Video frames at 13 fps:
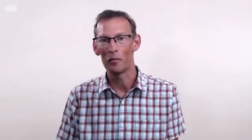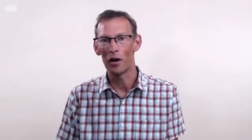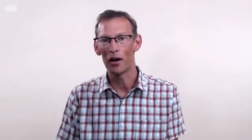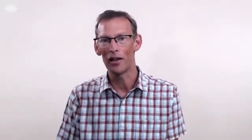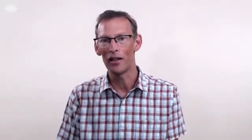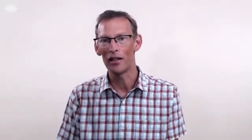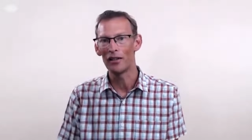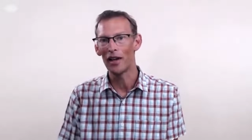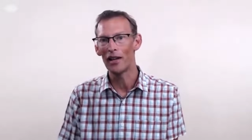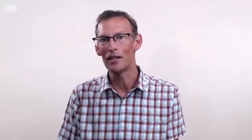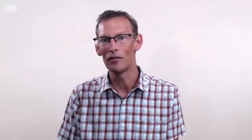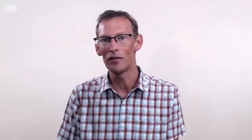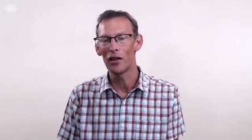By the
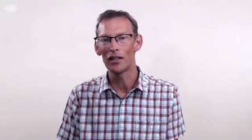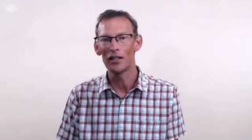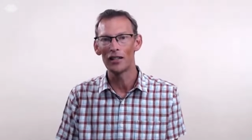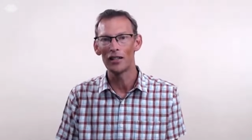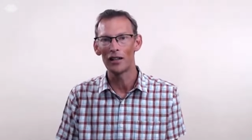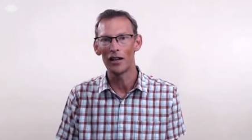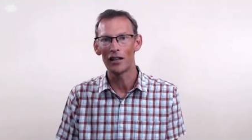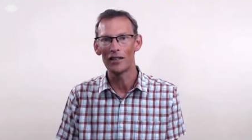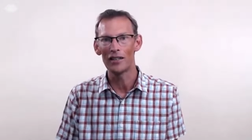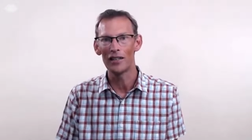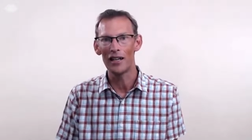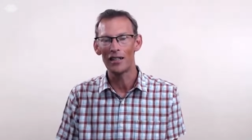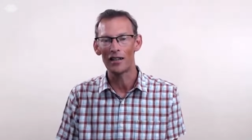end of
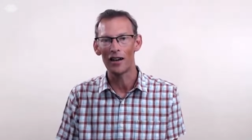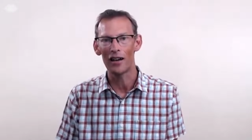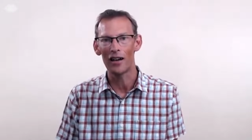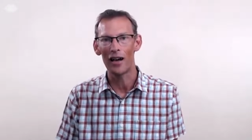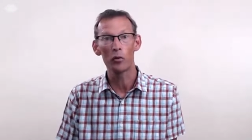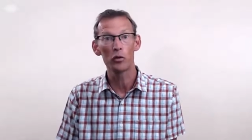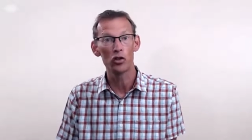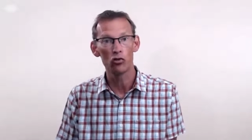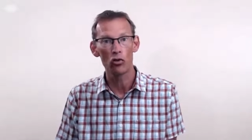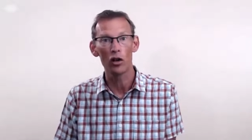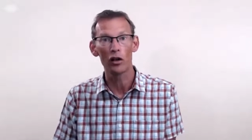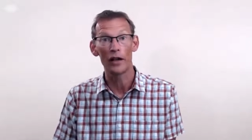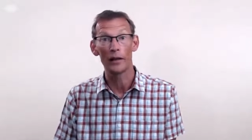1998, I, I was
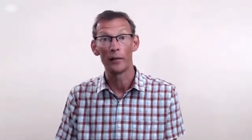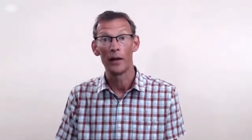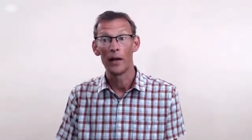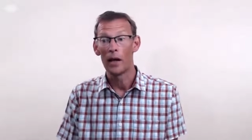struggling.